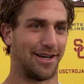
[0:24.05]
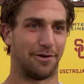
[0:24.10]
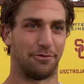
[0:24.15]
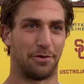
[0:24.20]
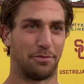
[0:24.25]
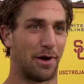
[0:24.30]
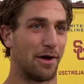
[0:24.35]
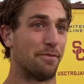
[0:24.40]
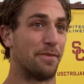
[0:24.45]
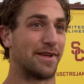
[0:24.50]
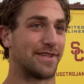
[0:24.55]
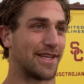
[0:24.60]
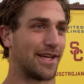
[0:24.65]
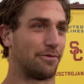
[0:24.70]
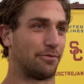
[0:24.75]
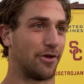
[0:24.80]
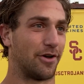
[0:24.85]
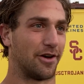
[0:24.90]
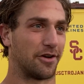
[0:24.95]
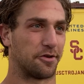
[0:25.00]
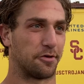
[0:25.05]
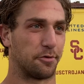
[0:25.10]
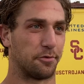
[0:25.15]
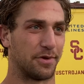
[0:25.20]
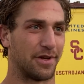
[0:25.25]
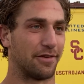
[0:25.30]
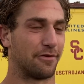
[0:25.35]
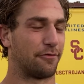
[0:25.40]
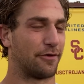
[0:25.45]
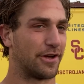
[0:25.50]
We might miss that block or
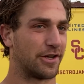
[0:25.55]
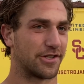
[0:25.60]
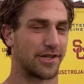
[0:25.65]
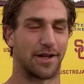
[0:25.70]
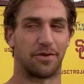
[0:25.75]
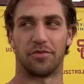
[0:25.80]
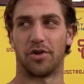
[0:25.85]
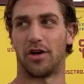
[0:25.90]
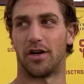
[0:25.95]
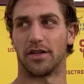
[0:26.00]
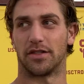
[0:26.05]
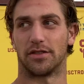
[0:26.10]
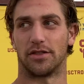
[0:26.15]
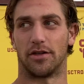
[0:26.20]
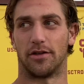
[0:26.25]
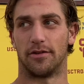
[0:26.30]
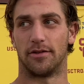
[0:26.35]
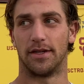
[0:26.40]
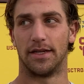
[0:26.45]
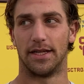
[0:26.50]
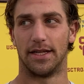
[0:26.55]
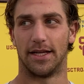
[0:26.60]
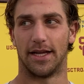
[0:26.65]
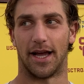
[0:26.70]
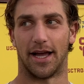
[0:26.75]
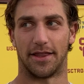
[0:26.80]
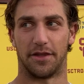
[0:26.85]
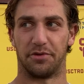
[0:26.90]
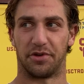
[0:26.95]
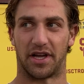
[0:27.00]
we didn't finish that block. So
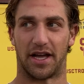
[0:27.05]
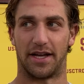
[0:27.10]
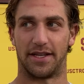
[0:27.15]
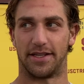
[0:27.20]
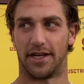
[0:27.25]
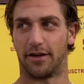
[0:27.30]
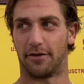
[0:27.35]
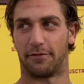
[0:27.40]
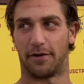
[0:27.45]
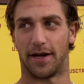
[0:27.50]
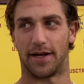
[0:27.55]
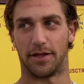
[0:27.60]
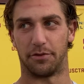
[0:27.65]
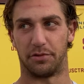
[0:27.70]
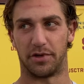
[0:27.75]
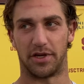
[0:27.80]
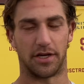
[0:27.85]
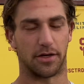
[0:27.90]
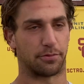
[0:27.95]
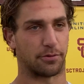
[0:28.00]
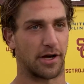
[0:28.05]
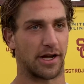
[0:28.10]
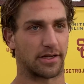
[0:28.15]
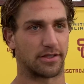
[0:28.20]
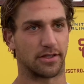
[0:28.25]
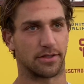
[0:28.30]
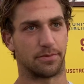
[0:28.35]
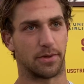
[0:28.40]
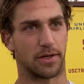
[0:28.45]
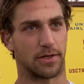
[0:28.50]
I think you kind of identify that we need to
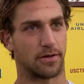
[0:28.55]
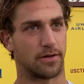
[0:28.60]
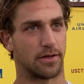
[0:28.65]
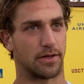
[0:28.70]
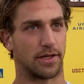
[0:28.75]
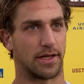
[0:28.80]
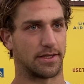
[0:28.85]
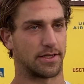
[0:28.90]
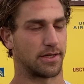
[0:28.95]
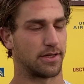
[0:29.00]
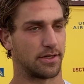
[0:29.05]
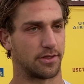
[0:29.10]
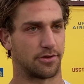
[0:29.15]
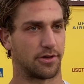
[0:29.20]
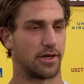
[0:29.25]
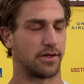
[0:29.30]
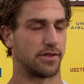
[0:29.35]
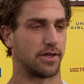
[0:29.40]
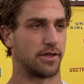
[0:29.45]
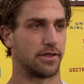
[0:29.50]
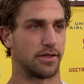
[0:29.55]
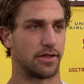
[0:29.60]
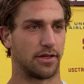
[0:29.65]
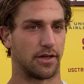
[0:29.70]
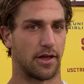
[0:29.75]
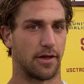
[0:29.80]
practice better, and that's going to translate to.